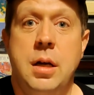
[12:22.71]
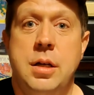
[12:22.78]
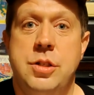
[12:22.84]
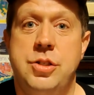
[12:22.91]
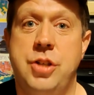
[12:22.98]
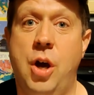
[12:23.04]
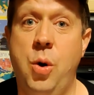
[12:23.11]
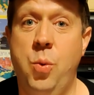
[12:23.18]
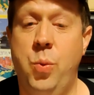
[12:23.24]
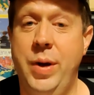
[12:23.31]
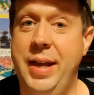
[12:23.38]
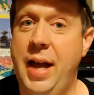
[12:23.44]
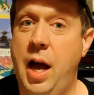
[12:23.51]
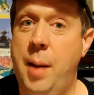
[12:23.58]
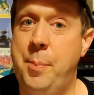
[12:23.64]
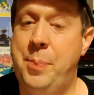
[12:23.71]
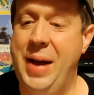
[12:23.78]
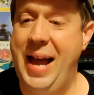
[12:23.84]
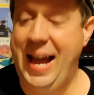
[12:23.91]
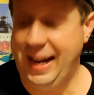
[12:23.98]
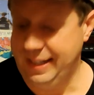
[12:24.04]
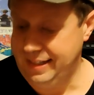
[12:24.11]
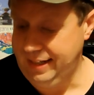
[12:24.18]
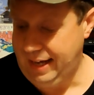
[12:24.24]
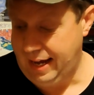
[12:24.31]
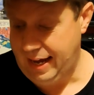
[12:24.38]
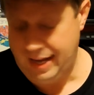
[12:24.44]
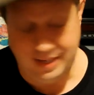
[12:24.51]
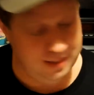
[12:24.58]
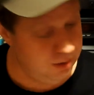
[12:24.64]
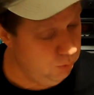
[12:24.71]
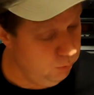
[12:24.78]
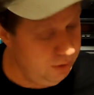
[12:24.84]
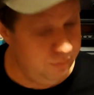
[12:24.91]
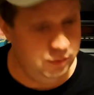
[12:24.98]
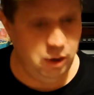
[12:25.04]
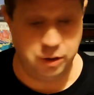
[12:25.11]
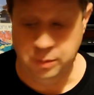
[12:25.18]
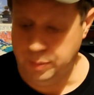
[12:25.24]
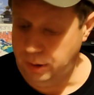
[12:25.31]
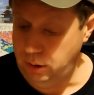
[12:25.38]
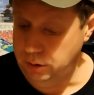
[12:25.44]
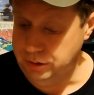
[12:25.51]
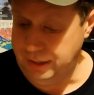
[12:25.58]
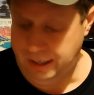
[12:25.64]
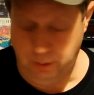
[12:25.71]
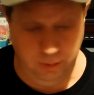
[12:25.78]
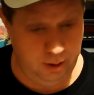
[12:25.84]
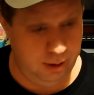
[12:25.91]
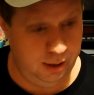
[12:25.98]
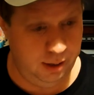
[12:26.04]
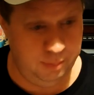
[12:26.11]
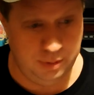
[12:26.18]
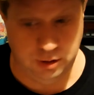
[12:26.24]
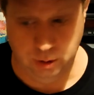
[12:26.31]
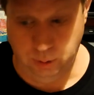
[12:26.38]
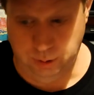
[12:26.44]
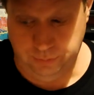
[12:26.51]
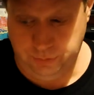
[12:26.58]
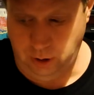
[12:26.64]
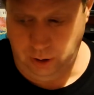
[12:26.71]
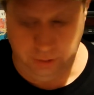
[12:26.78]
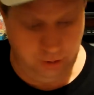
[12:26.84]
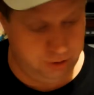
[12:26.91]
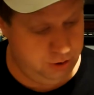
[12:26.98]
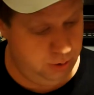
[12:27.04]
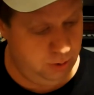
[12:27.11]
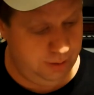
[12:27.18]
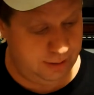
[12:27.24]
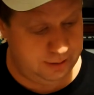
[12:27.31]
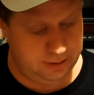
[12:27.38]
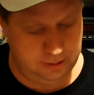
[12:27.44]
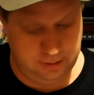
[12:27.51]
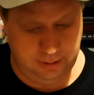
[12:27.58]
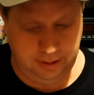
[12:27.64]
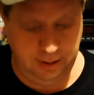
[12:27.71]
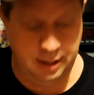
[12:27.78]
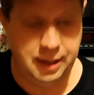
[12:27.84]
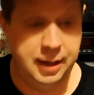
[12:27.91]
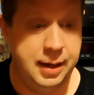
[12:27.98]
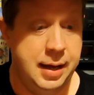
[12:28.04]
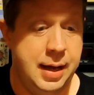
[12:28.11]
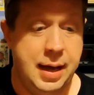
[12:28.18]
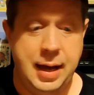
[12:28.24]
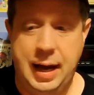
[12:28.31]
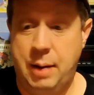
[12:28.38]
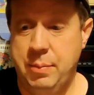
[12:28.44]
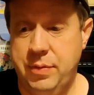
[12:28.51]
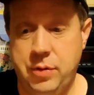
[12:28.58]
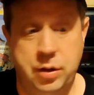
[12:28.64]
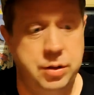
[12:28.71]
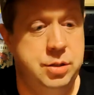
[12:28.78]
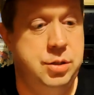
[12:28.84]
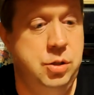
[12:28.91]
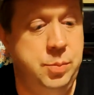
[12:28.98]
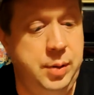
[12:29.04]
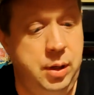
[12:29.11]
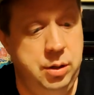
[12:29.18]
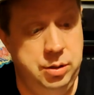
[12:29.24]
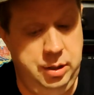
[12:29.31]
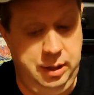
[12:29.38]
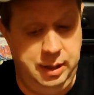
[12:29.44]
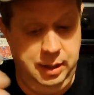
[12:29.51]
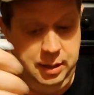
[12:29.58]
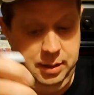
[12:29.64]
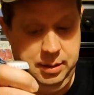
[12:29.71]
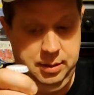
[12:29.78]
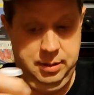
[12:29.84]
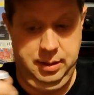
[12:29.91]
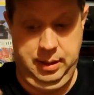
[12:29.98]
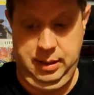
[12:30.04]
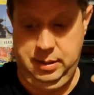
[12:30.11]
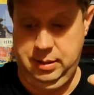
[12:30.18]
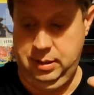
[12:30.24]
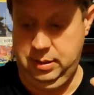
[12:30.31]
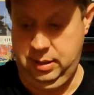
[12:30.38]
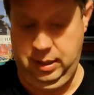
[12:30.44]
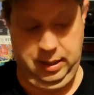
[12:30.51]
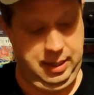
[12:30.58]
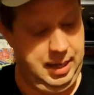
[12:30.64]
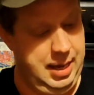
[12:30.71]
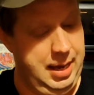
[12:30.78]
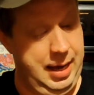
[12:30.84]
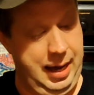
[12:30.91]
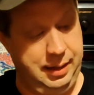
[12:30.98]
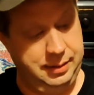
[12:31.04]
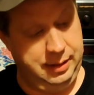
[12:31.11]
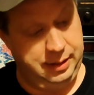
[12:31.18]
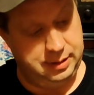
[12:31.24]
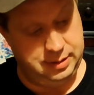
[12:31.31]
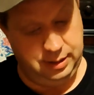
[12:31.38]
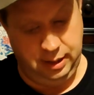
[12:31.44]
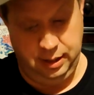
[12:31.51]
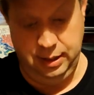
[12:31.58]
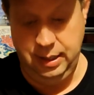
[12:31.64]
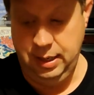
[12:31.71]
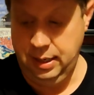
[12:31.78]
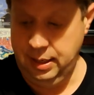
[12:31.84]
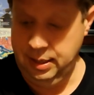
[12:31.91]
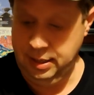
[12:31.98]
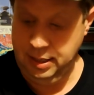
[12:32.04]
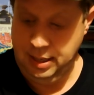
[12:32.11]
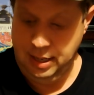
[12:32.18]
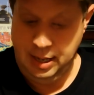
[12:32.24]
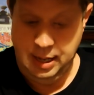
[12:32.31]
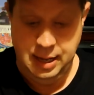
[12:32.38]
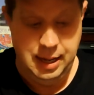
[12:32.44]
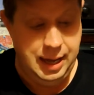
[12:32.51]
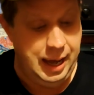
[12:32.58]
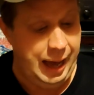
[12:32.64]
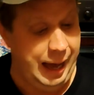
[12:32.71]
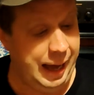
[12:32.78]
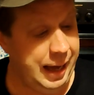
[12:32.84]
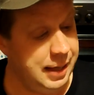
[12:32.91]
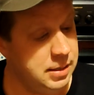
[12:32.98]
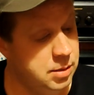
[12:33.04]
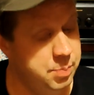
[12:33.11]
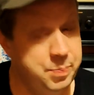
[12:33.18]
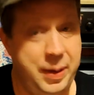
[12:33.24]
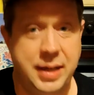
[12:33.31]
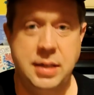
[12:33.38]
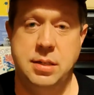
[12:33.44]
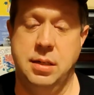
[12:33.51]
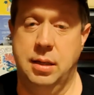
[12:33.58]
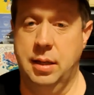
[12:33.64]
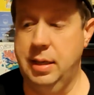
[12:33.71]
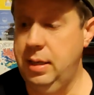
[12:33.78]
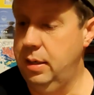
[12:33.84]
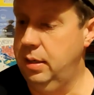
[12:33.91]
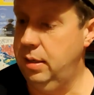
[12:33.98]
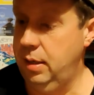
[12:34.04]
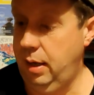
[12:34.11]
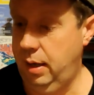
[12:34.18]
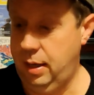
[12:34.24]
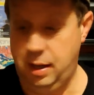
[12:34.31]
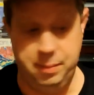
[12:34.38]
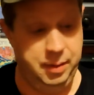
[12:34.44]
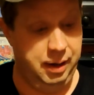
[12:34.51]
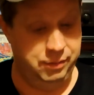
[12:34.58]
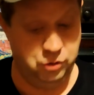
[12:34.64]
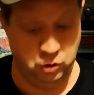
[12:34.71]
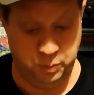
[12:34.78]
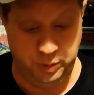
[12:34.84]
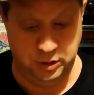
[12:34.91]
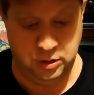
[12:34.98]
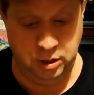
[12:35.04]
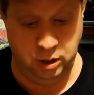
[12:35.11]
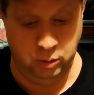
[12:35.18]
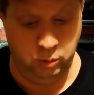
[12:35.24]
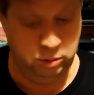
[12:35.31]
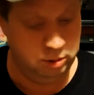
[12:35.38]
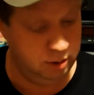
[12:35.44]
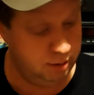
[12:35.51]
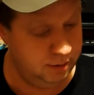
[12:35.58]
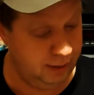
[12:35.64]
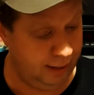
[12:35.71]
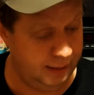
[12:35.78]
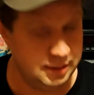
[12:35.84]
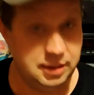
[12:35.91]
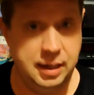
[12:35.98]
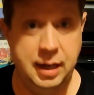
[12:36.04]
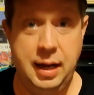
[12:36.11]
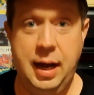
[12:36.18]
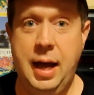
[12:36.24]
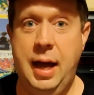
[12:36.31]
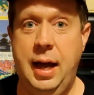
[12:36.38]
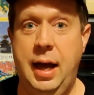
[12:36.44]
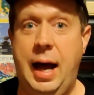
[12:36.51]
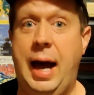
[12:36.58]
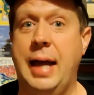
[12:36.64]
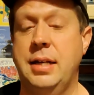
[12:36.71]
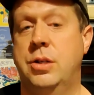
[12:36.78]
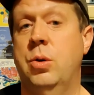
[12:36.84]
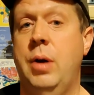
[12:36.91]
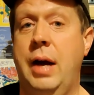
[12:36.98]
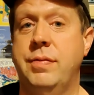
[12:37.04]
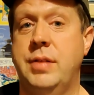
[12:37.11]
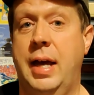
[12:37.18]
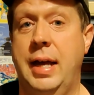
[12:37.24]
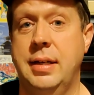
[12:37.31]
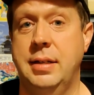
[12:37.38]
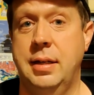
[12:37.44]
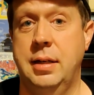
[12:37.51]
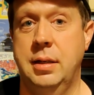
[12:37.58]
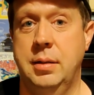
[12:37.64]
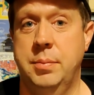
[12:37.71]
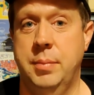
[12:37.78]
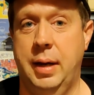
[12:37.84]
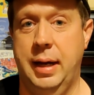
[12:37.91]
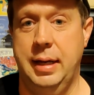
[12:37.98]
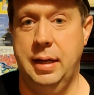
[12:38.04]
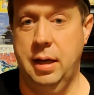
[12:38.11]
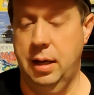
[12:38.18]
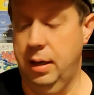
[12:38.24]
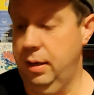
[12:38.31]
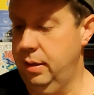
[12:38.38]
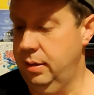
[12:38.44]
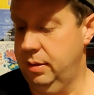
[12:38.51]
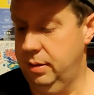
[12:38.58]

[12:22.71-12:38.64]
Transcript: So we are back, and we've got the bottles now. So we've got the two glasses here, and we've got the two bottles here, the Tyskie and the Asahi. And basically, I've just been told that I don't have to hand in my